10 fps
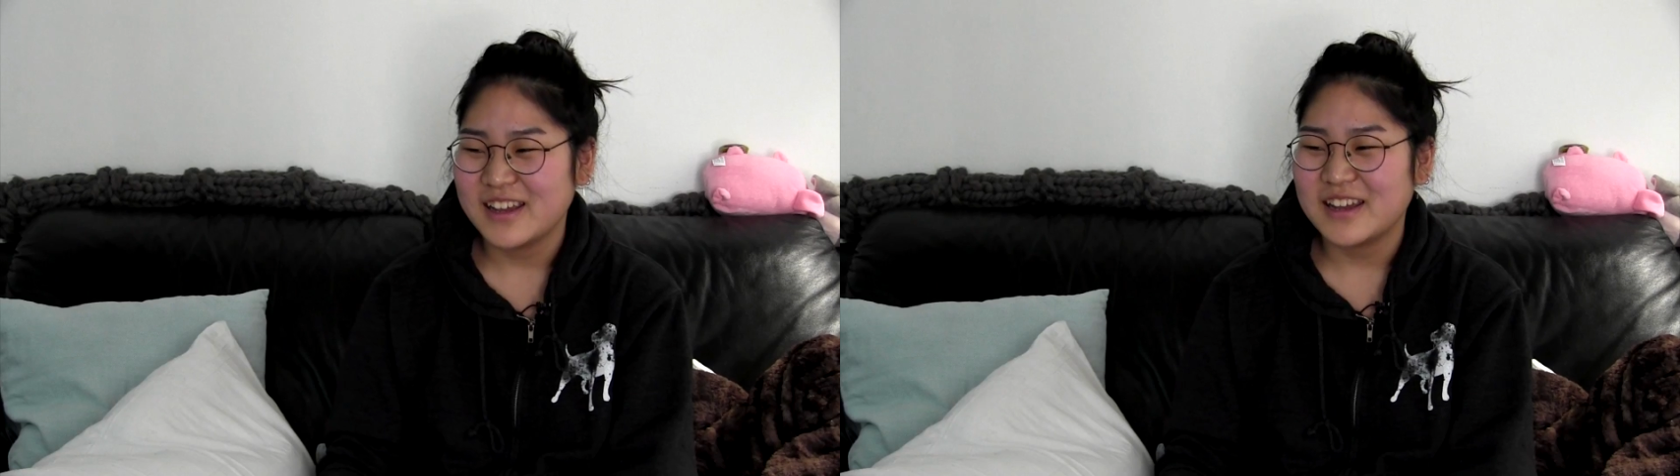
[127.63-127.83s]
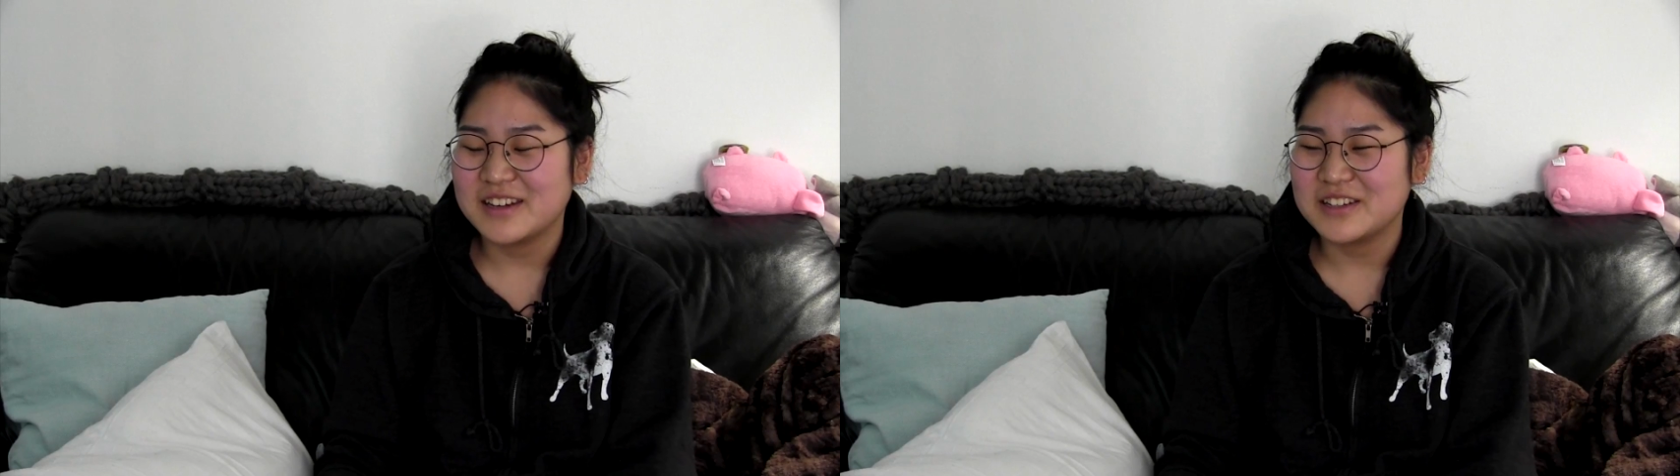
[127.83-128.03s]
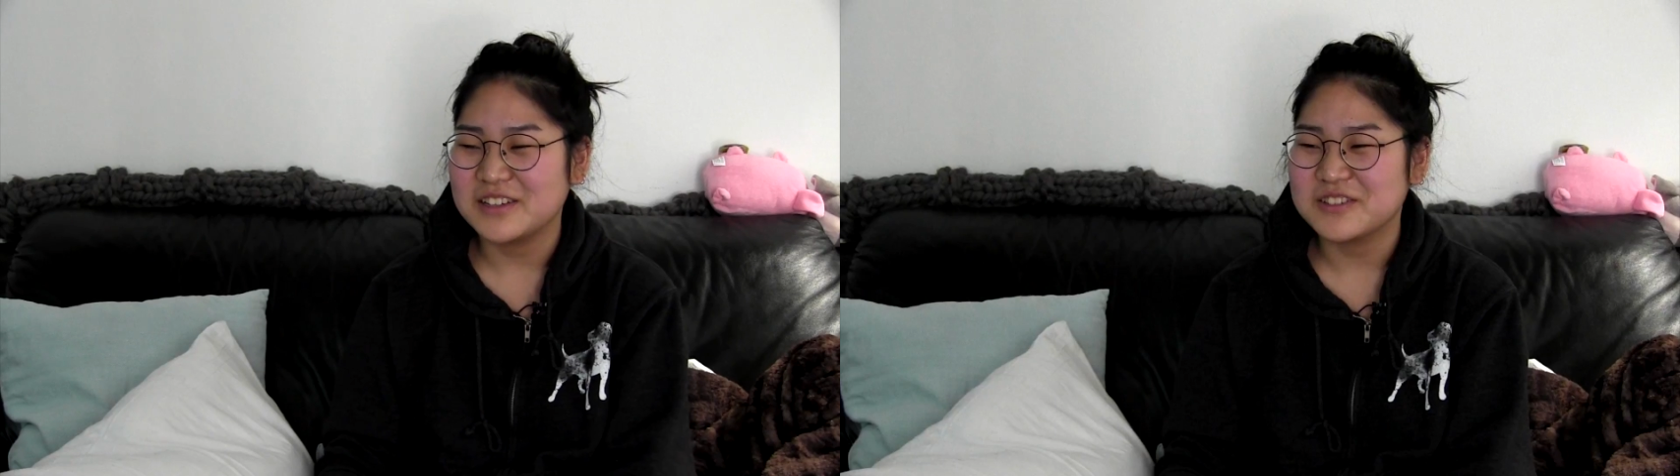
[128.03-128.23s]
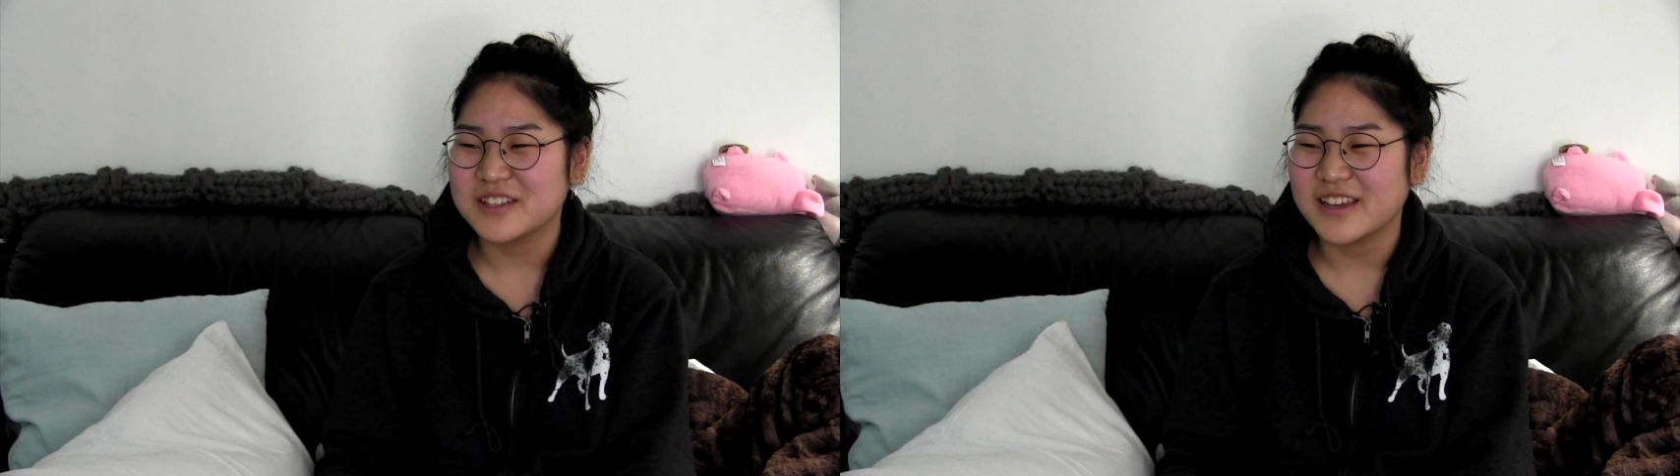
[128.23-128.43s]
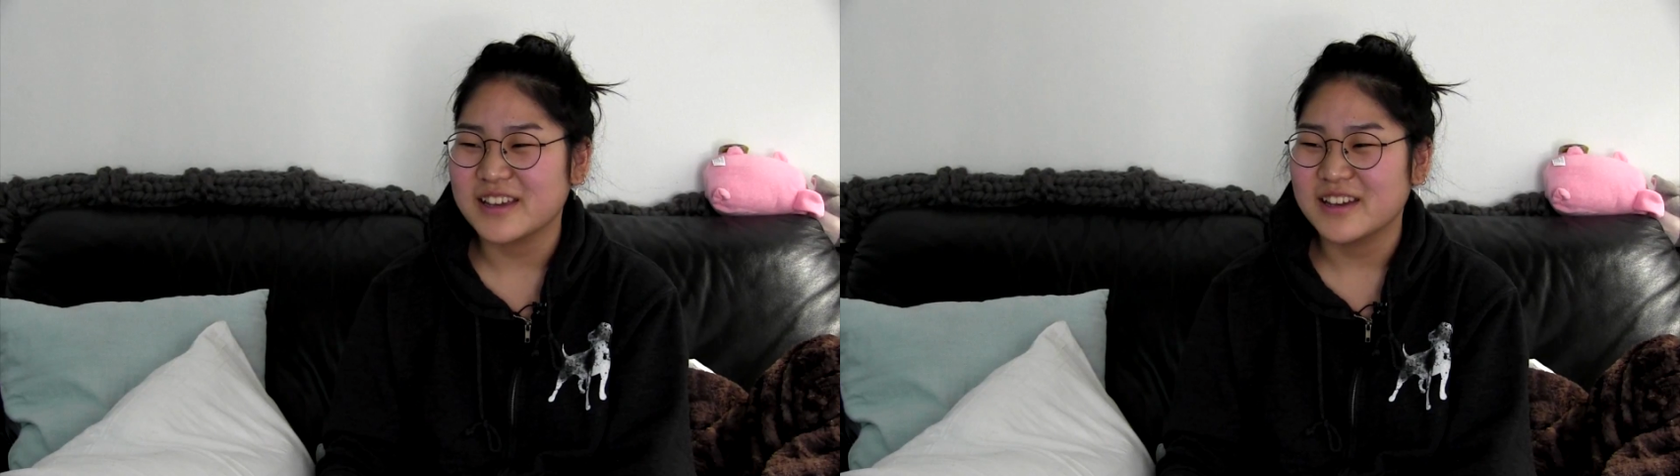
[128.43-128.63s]
And he was
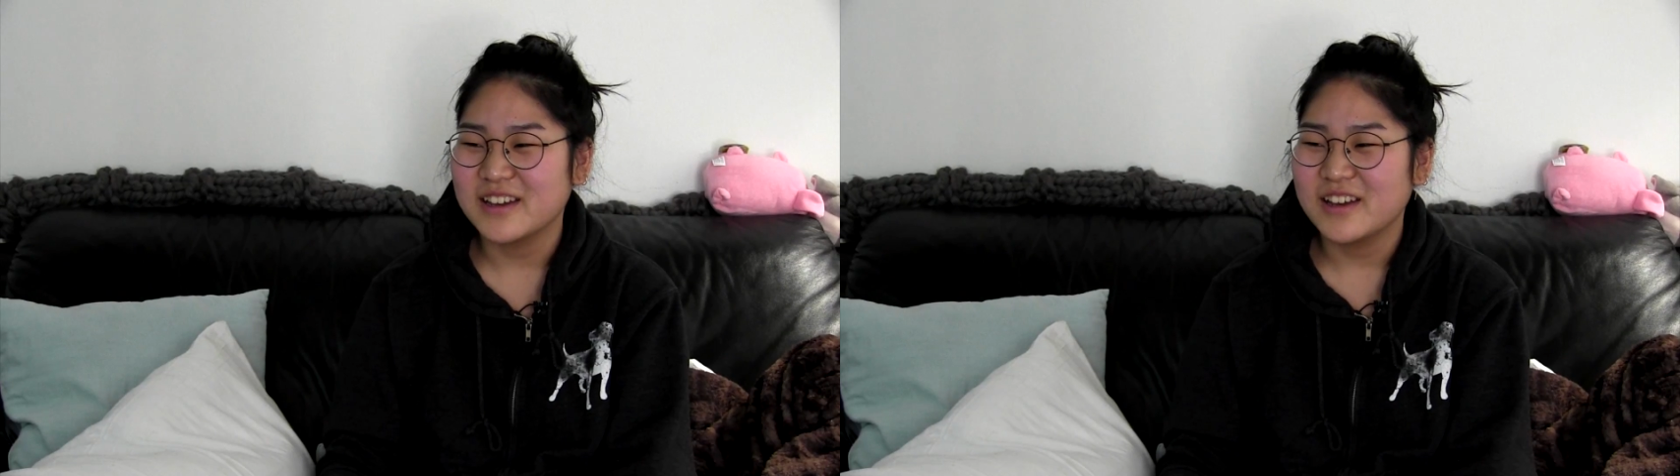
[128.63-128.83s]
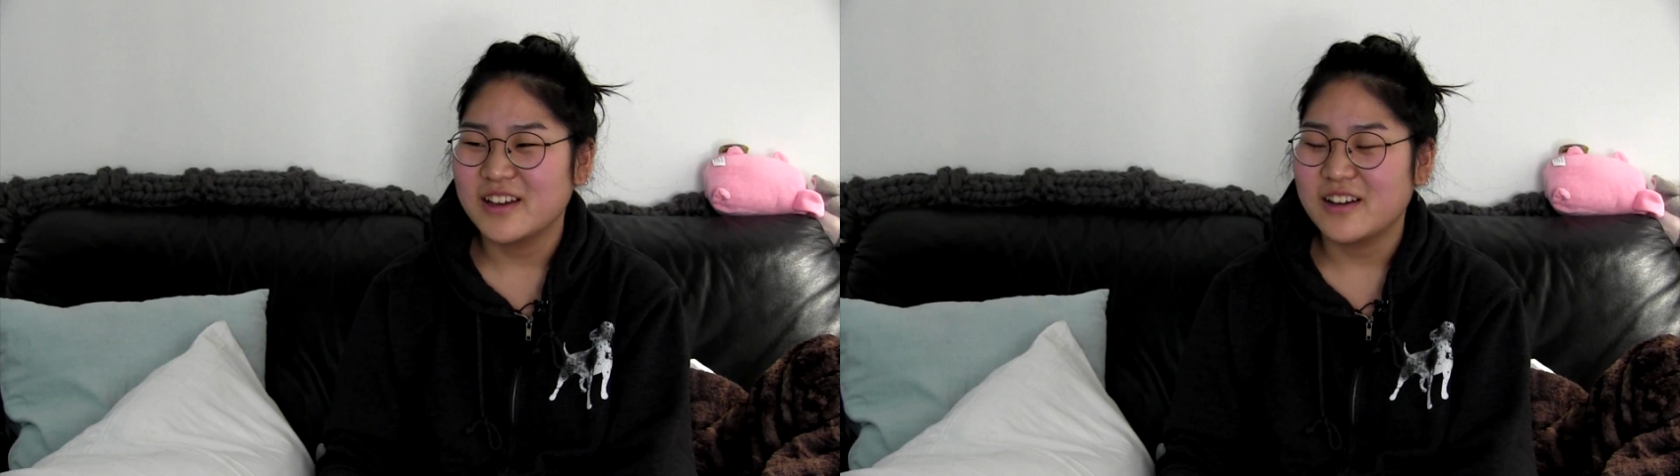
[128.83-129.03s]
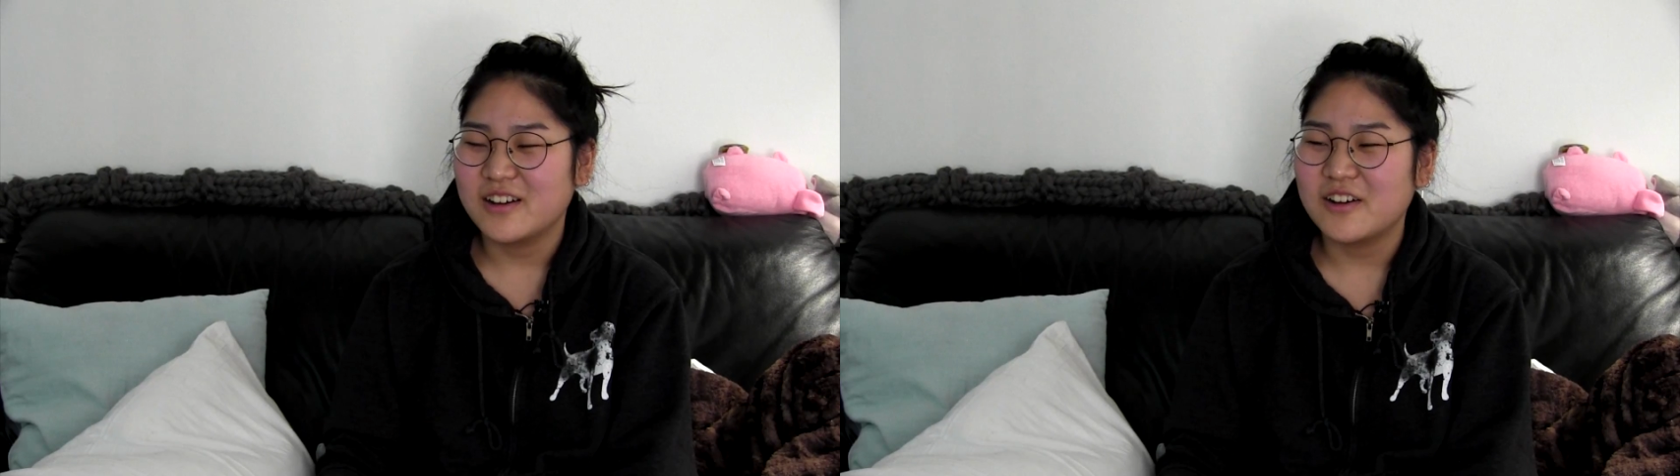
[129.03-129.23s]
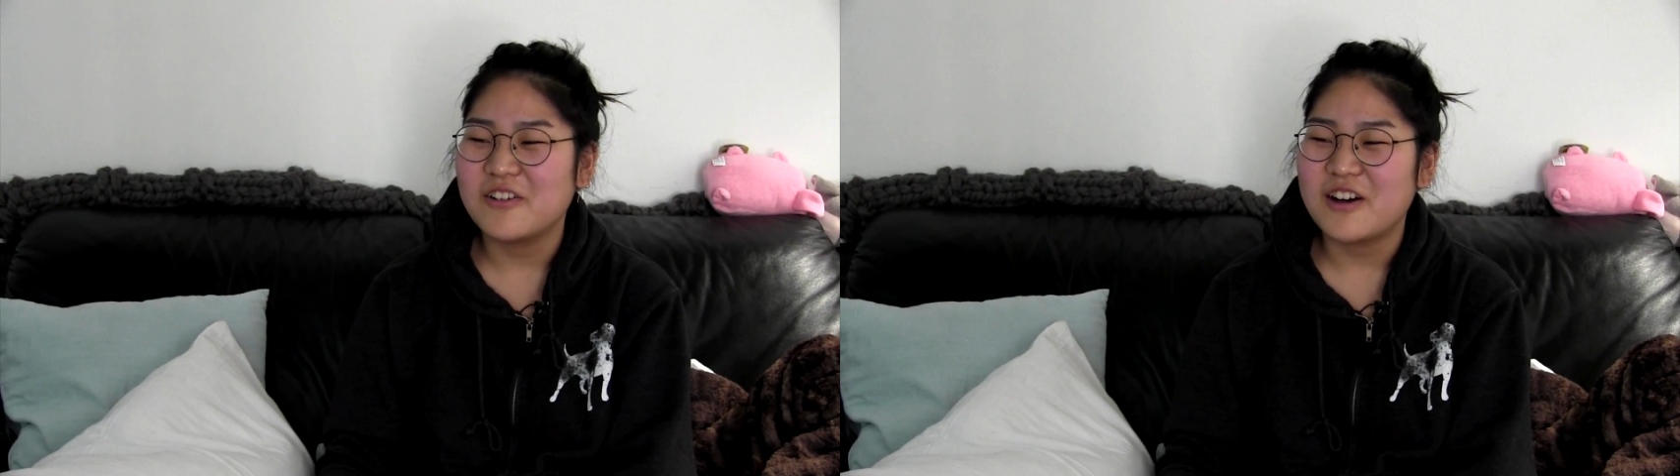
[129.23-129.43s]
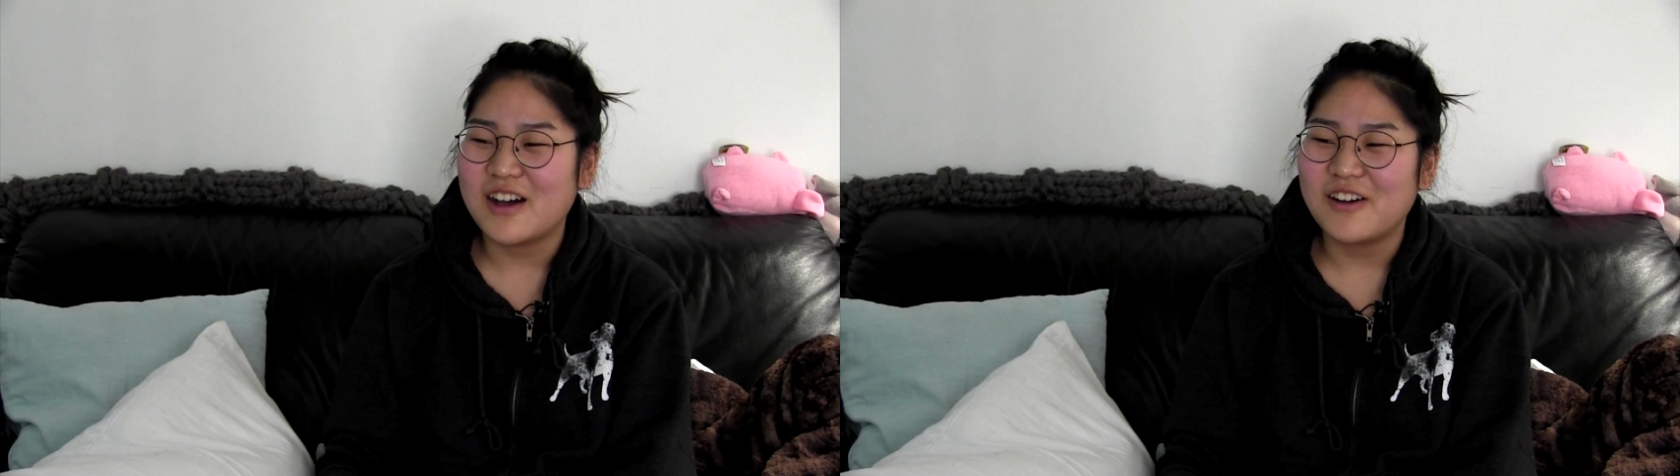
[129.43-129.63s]
like, oh
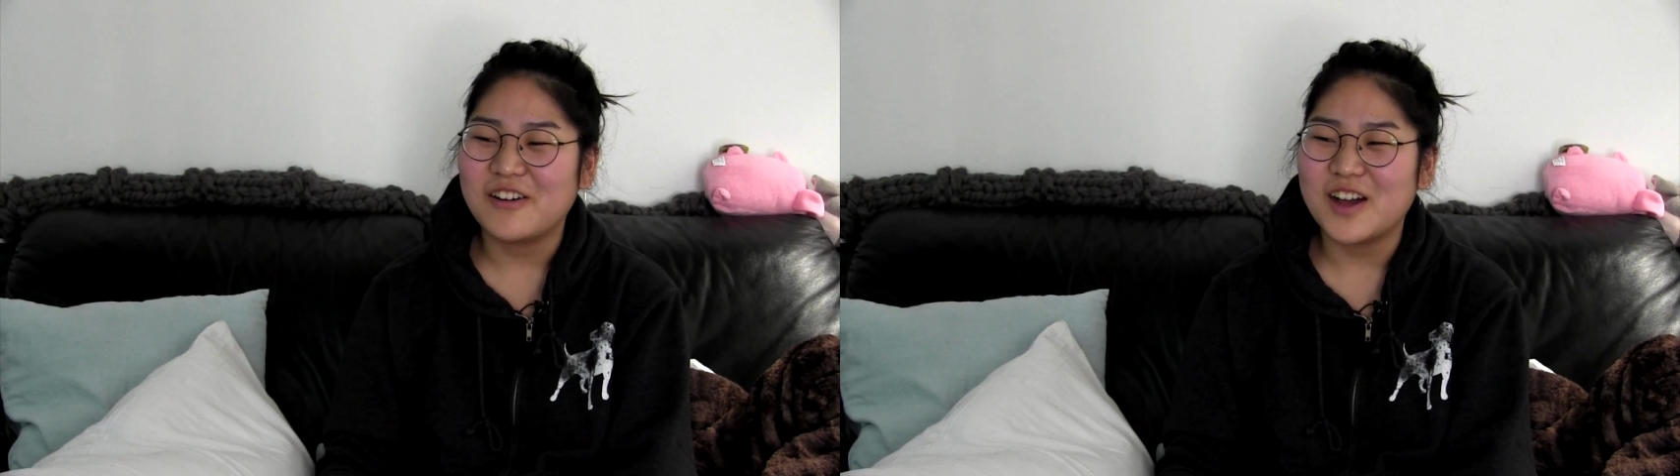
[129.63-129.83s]
wow,